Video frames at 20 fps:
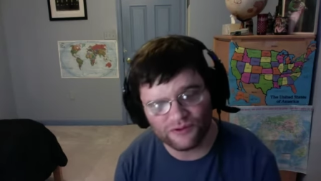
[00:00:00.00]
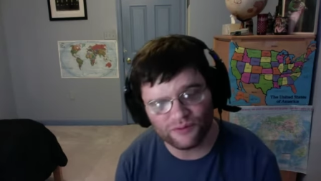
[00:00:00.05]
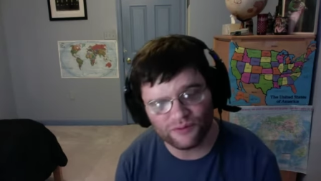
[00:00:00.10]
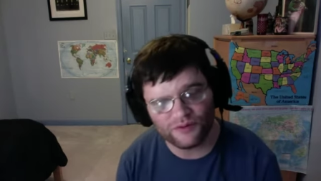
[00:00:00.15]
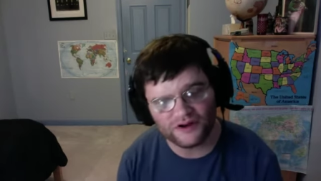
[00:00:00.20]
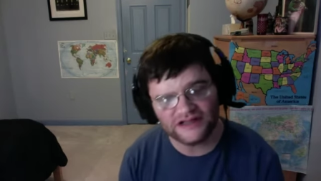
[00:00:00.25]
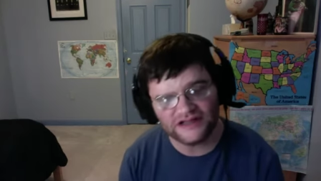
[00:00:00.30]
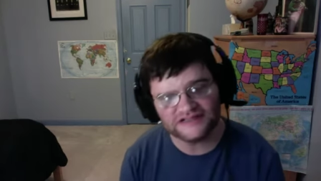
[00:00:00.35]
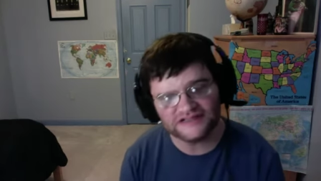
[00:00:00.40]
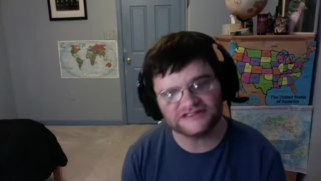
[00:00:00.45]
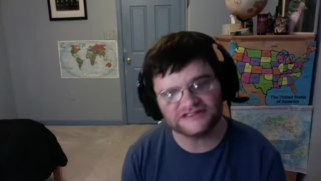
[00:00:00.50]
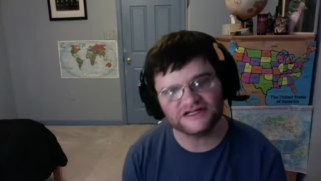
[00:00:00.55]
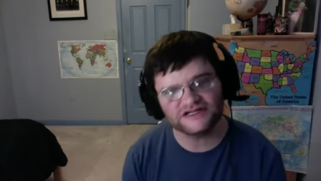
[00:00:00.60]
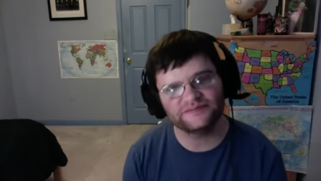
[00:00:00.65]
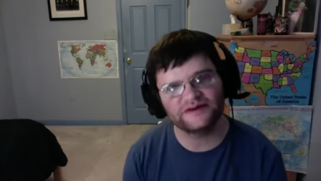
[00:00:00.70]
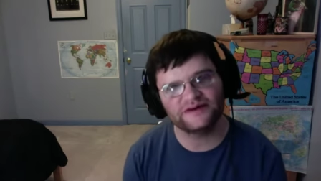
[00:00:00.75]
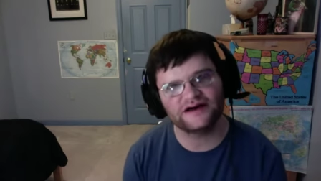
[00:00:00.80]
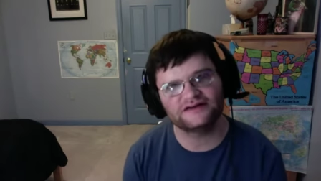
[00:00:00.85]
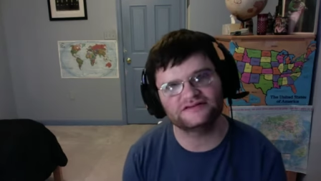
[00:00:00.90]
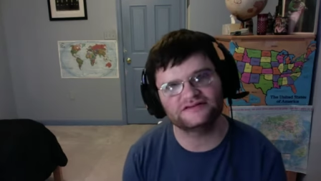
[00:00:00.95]
what is it
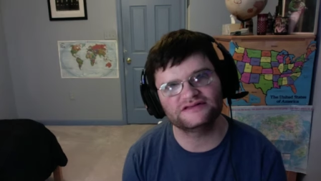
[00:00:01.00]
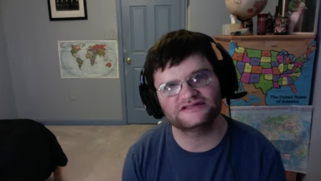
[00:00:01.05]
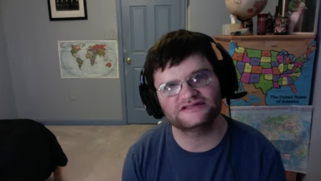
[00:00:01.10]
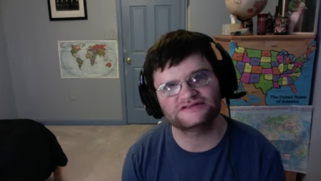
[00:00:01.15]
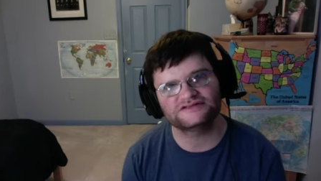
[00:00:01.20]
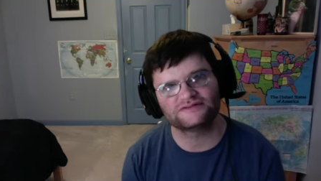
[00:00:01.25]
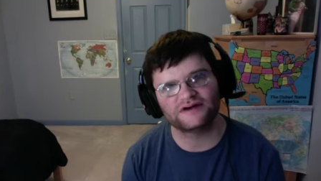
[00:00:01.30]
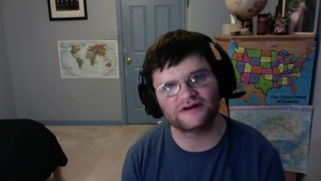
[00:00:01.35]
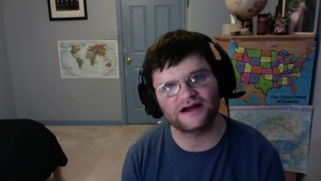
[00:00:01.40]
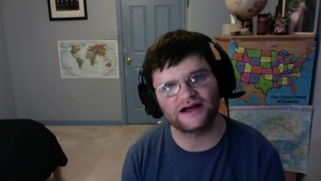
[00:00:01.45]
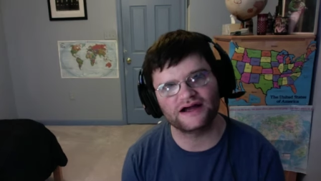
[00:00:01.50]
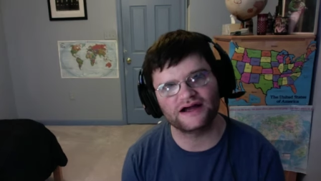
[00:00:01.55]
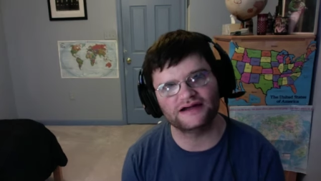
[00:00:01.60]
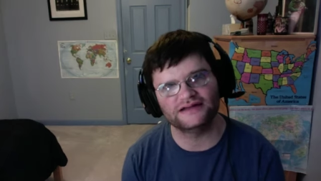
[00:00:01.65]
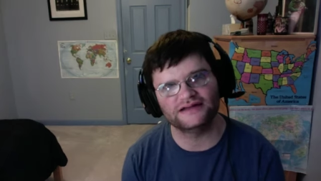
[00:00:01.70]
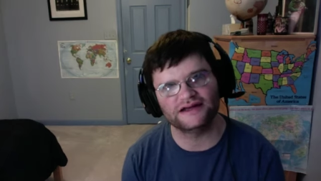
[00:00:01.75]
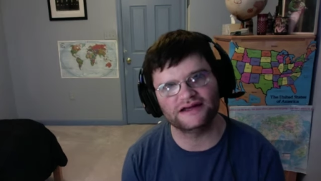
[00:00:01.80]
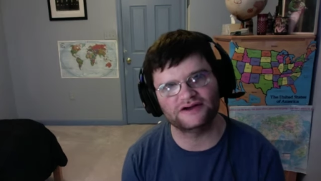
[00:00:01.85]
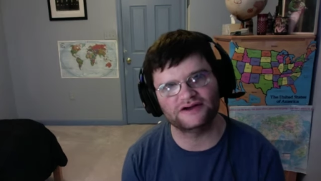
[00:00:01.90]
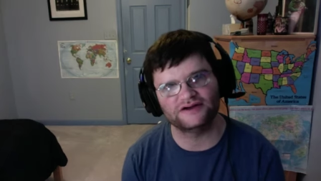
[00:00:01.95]
about this ride
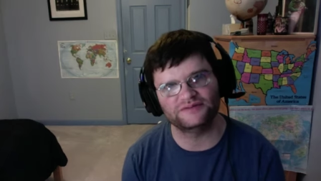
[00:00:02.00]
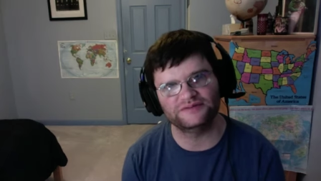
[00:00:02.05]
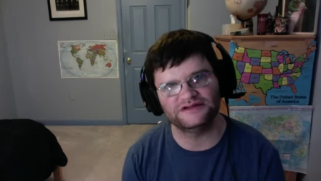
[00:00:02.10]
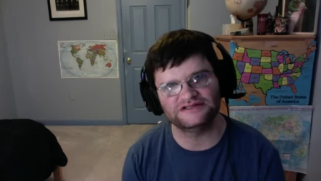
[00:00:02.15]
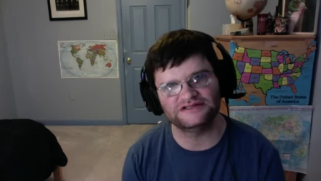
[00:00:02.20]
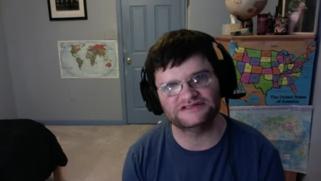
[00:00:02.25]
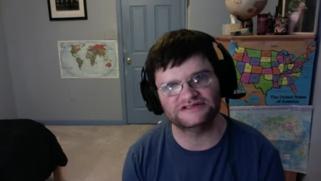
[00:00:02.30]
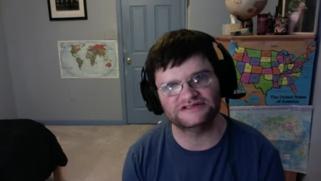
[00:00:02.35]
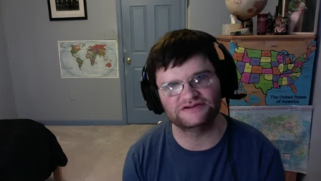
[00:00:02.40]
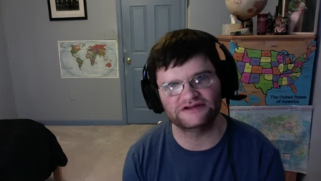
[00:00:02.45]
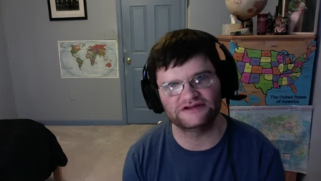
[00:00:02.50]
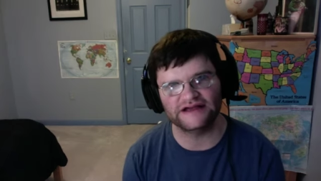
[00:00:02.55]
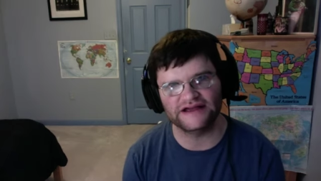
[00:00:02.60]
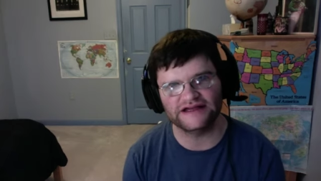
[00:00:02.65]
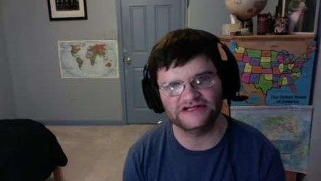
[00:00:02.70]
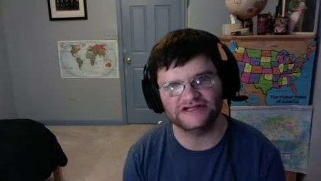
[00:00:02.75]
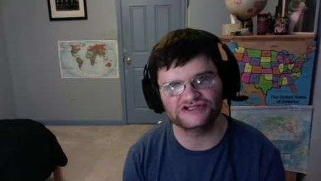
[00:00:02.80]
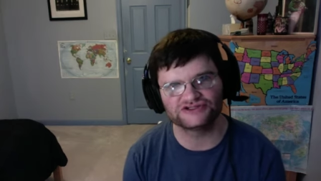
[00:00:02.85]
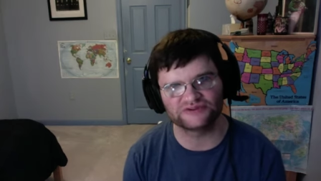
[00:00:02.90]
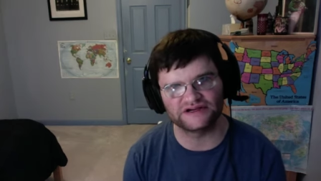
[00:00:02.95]
that could be so
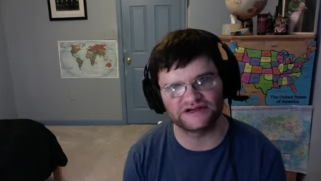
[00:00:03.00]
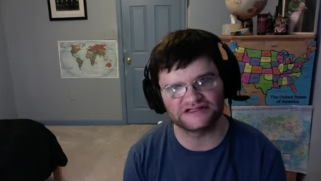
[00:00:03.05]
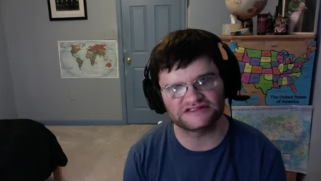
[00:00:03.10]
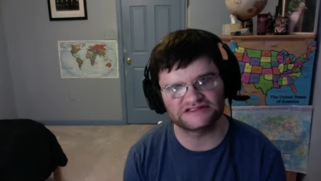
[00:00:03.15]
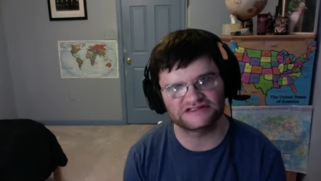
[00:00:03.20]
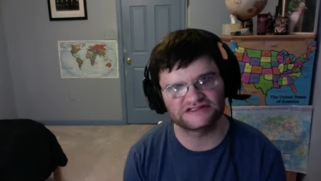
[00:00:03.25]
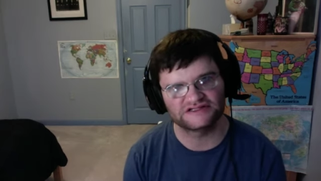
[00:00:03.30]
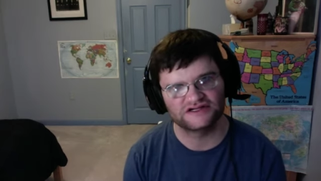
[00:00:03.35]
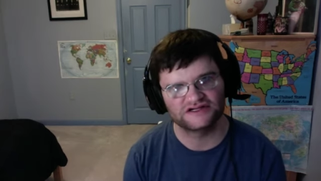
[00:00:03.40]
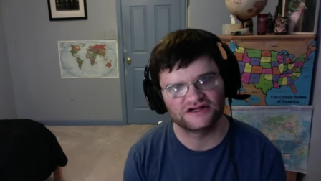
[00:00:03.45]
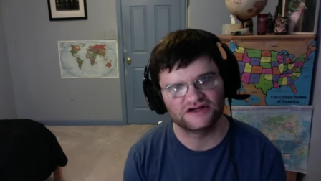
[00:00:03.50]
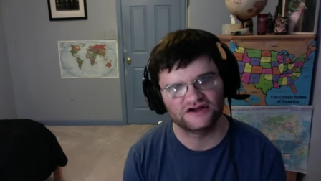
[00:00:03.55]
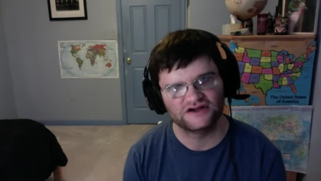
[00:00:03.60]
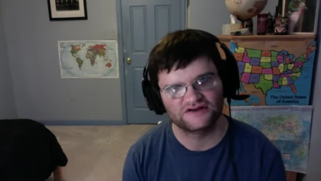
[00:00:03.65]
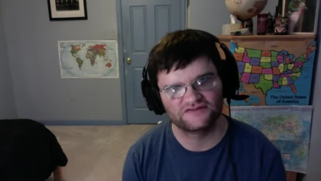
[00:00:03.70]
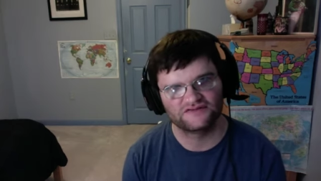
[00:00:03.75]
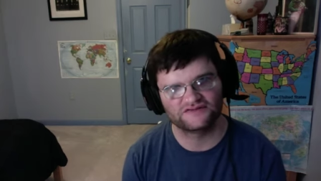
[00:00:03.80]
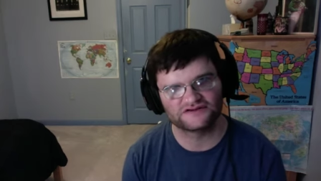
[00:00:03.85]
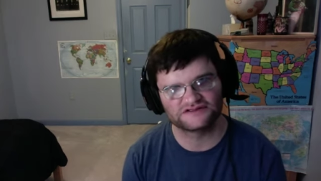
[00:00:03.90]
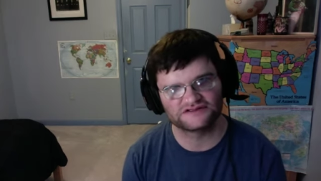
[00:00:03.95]
dangerous? and